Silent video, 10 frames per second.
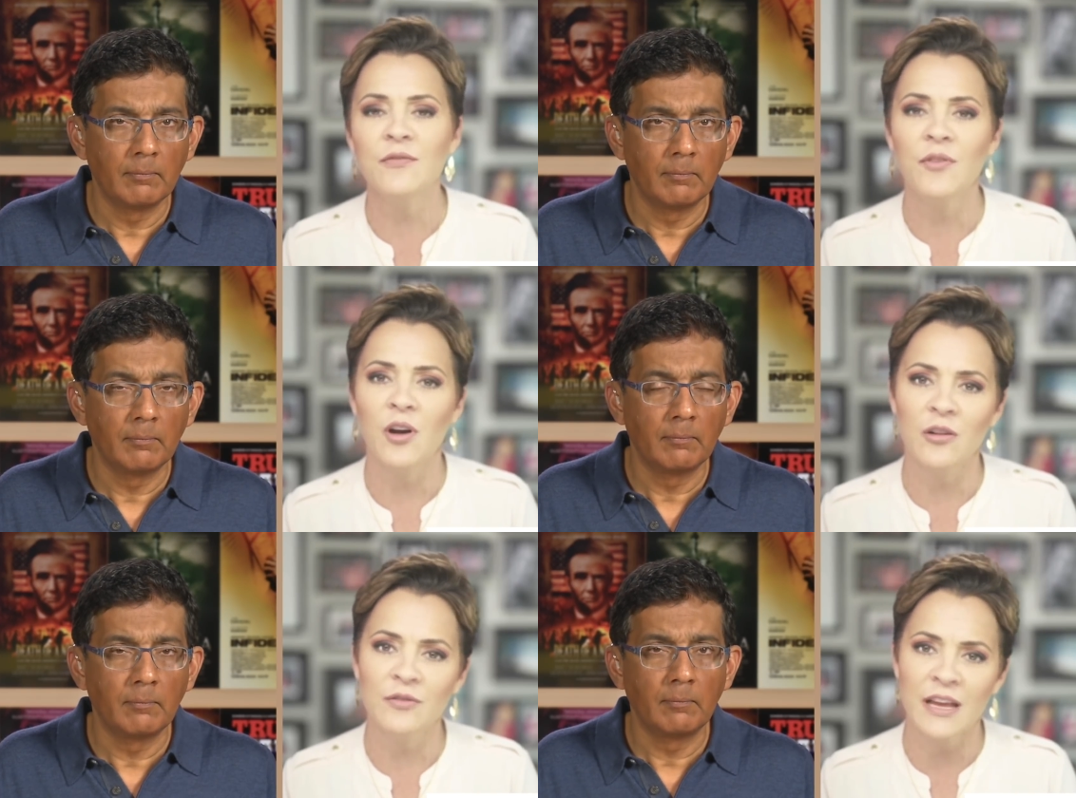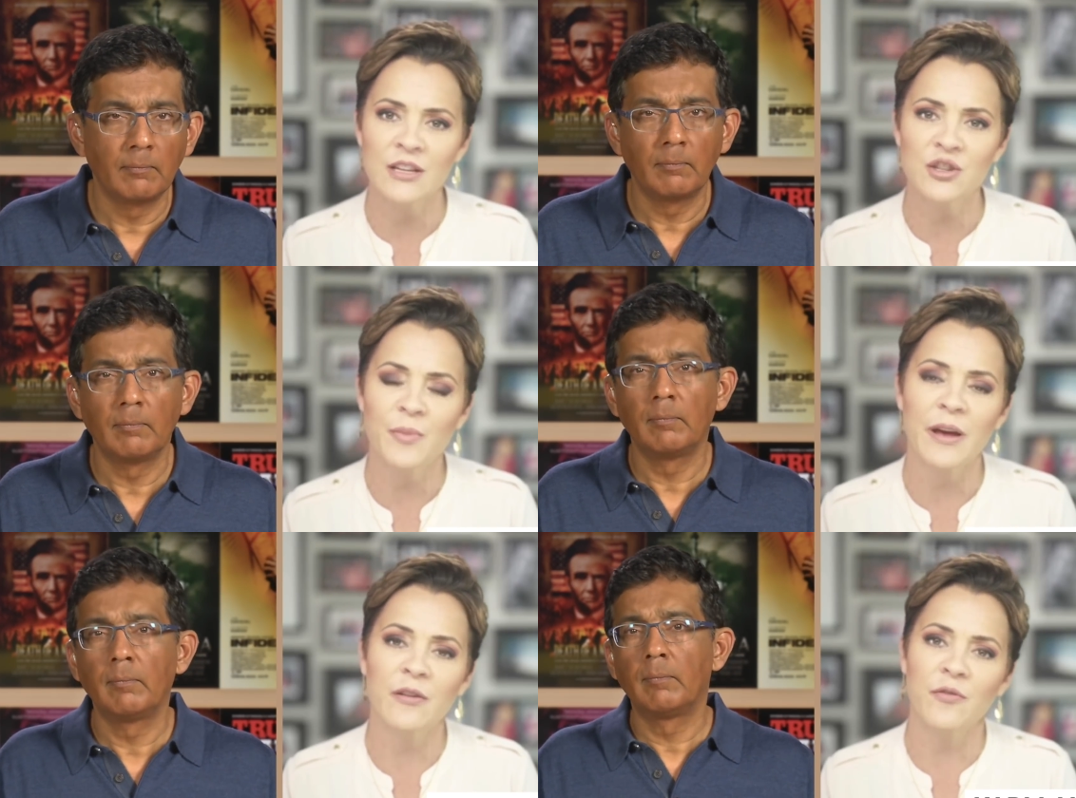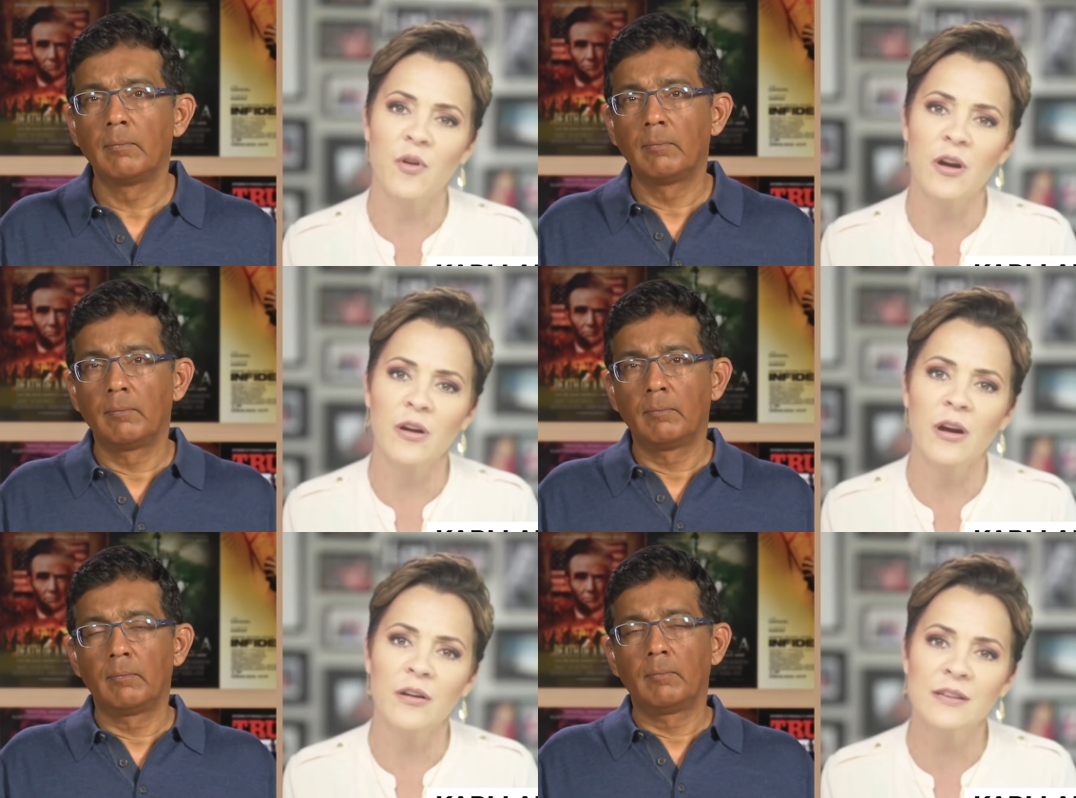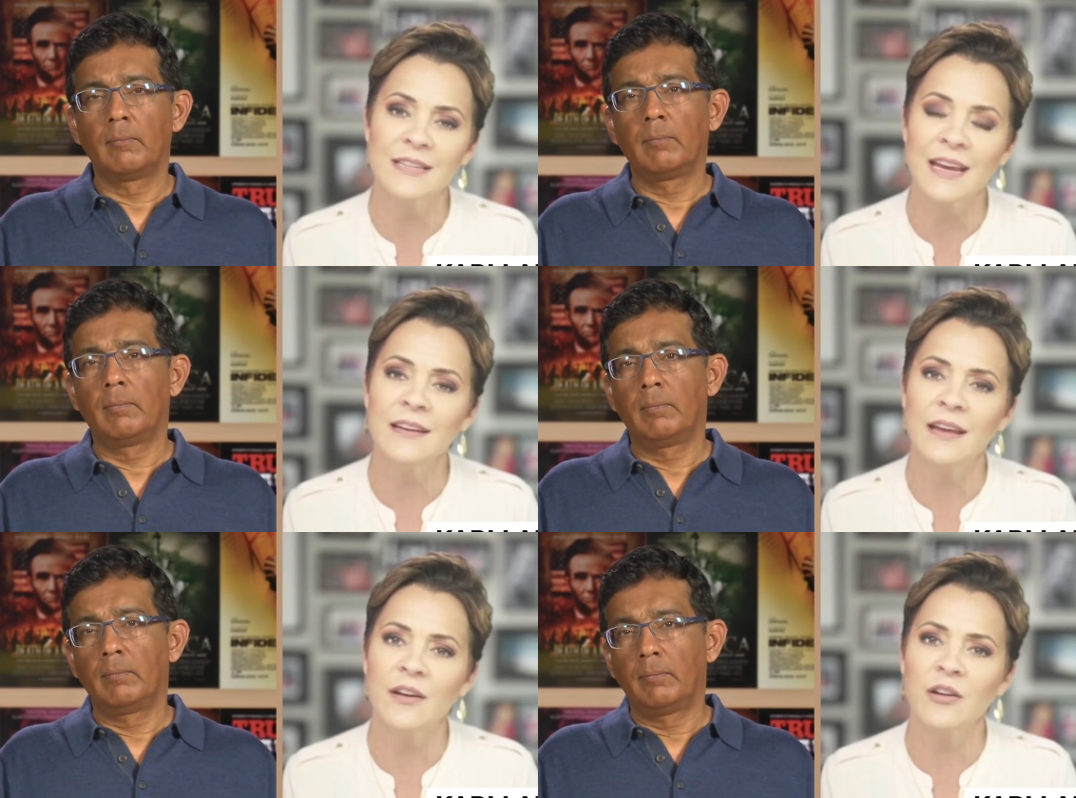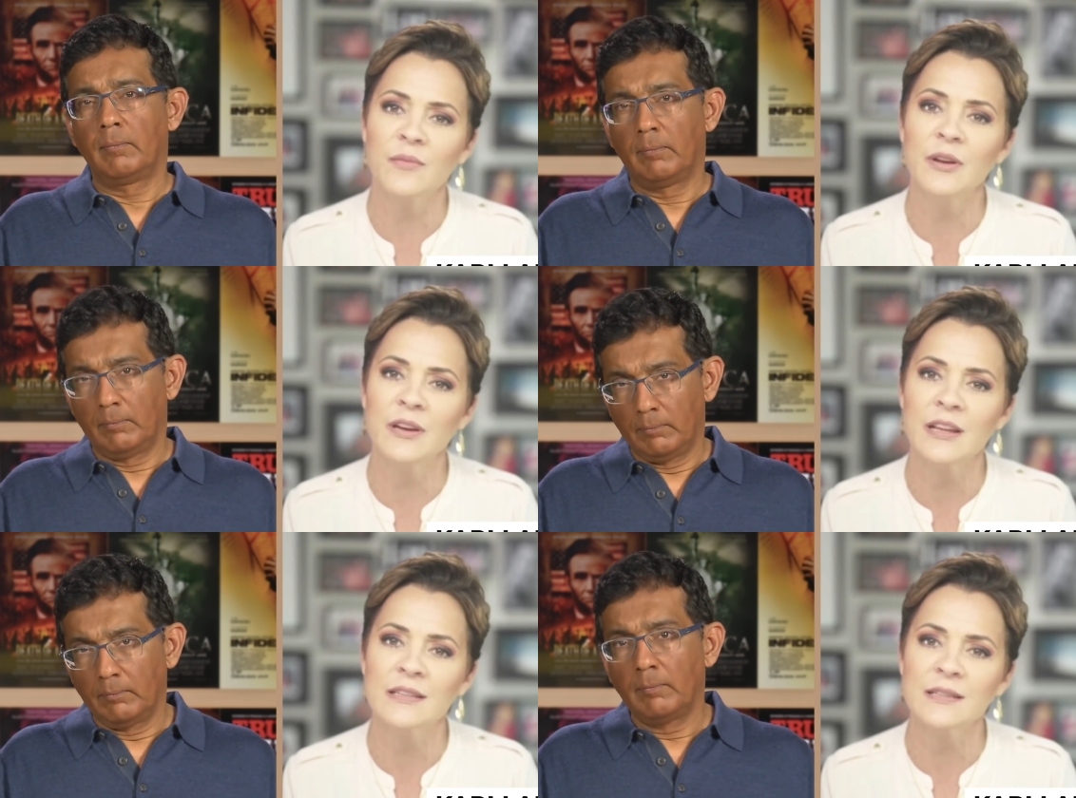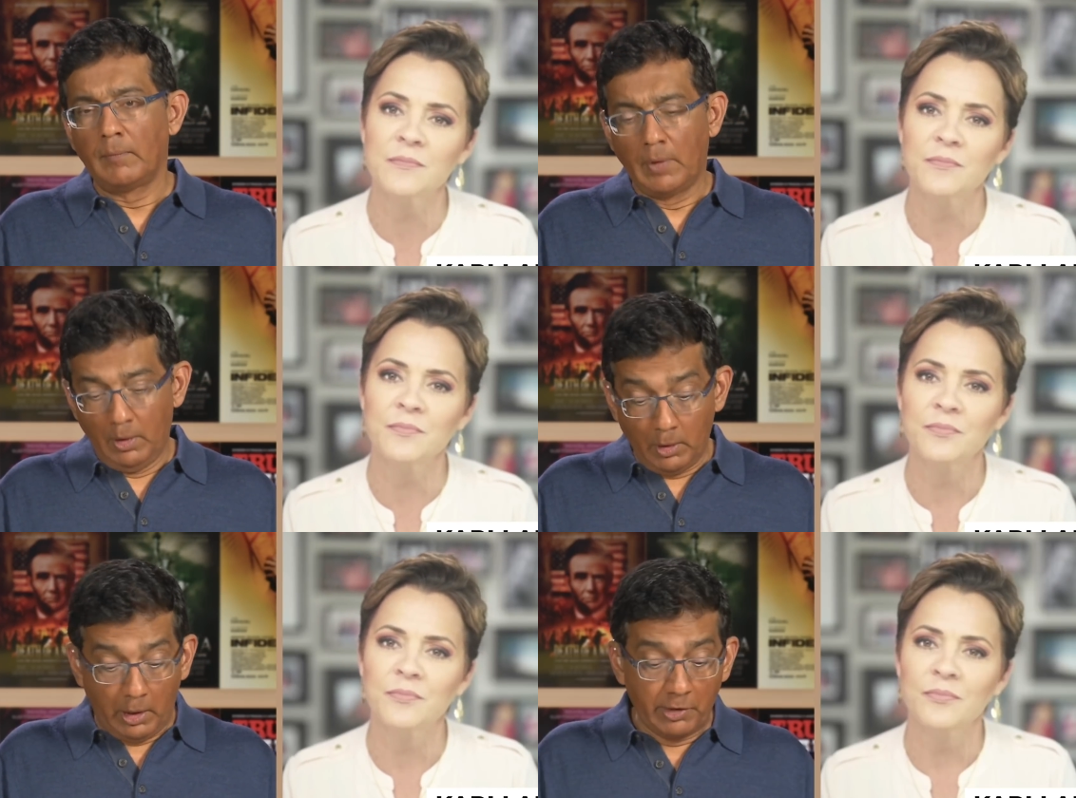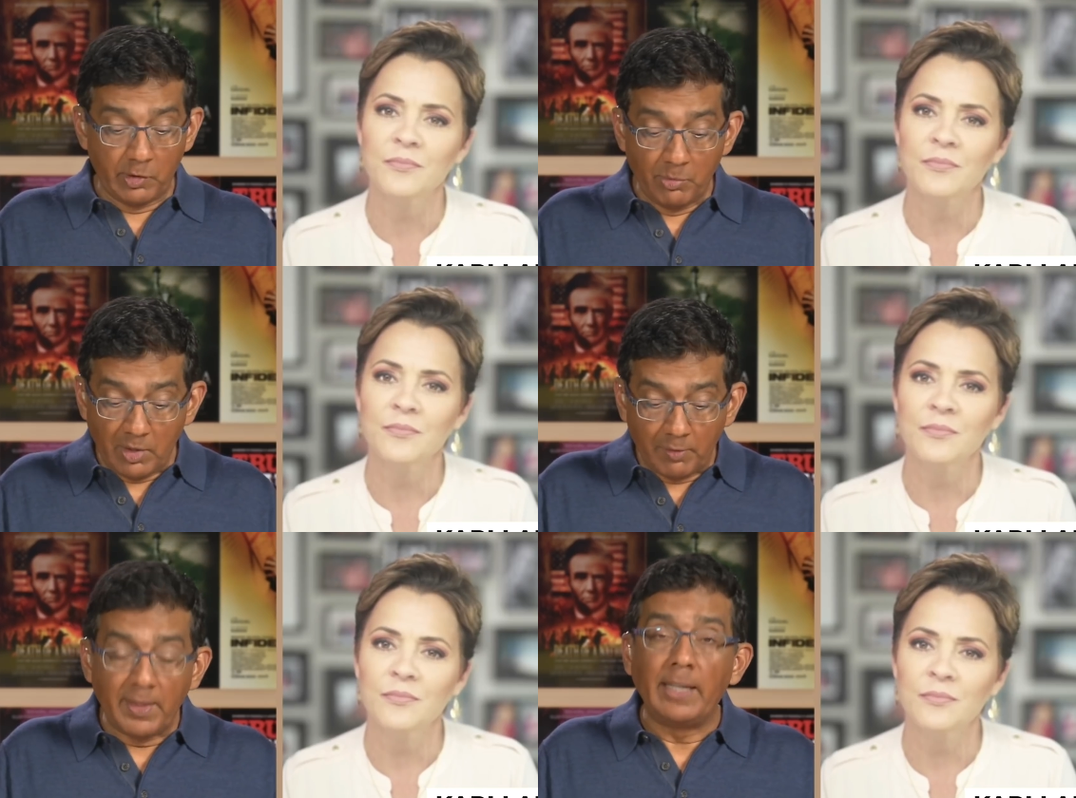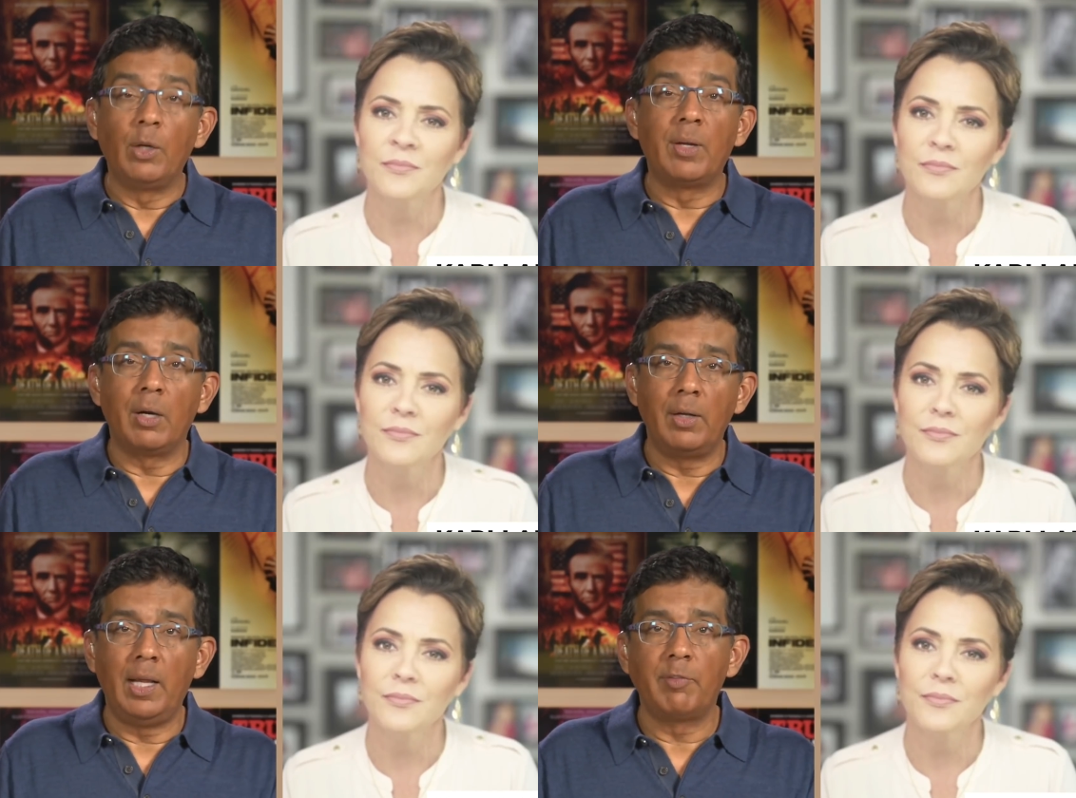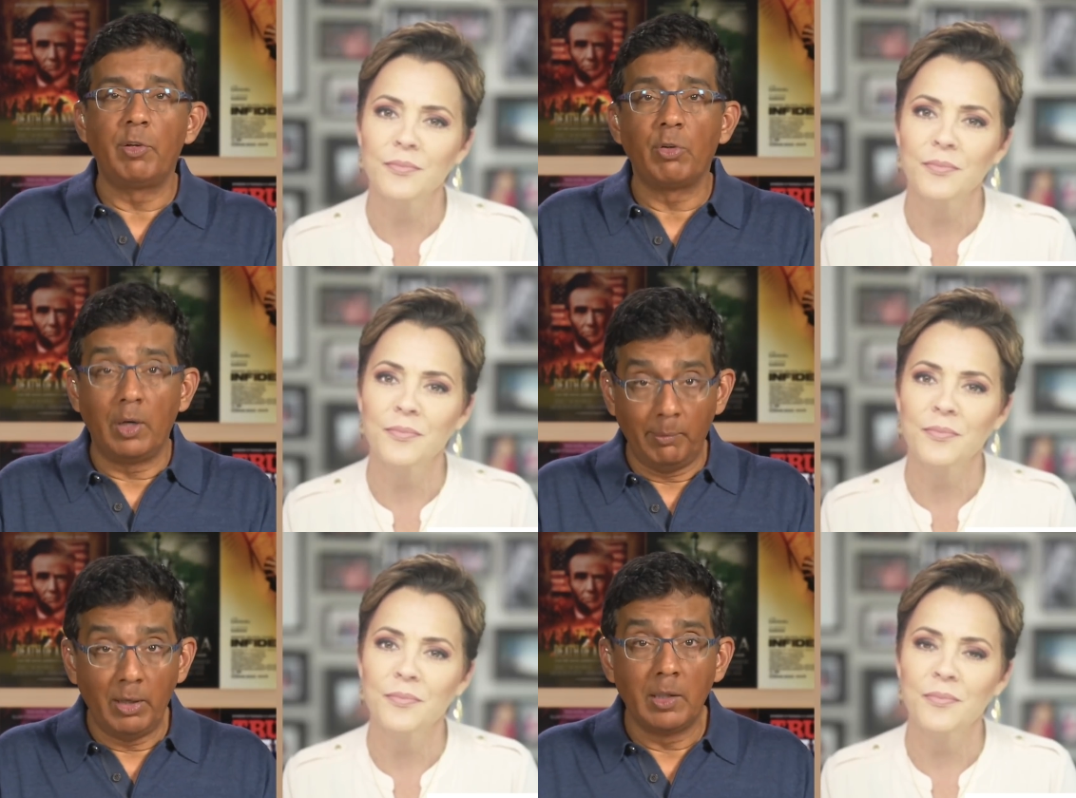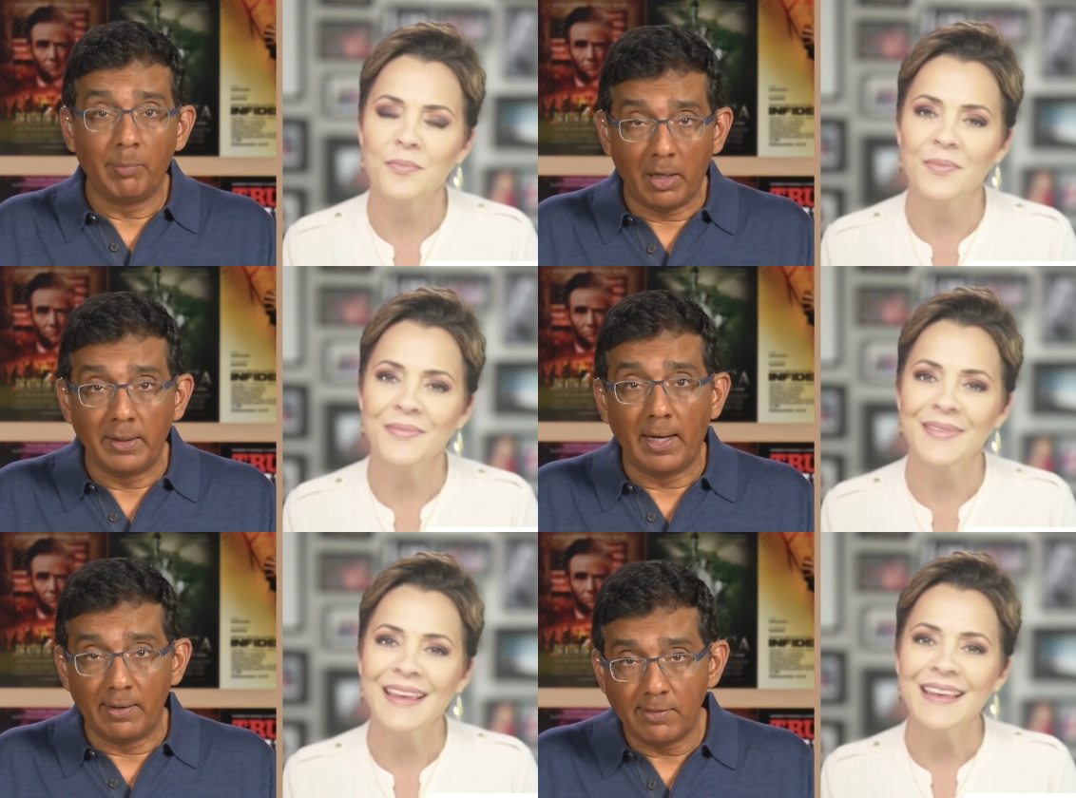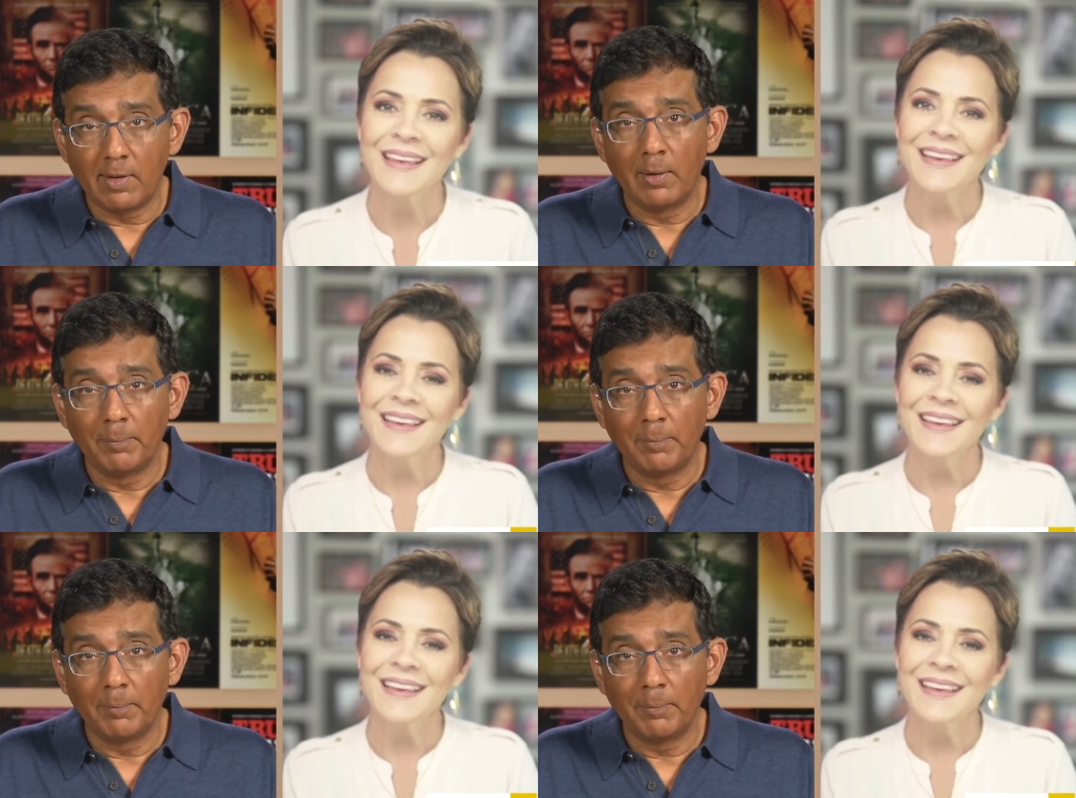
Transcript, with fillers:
Speaker 1: involved and do better for our state and our communities.
Speaker 2: Awesome stuff. Thank you, Kari Lake, for joining me on the podcast.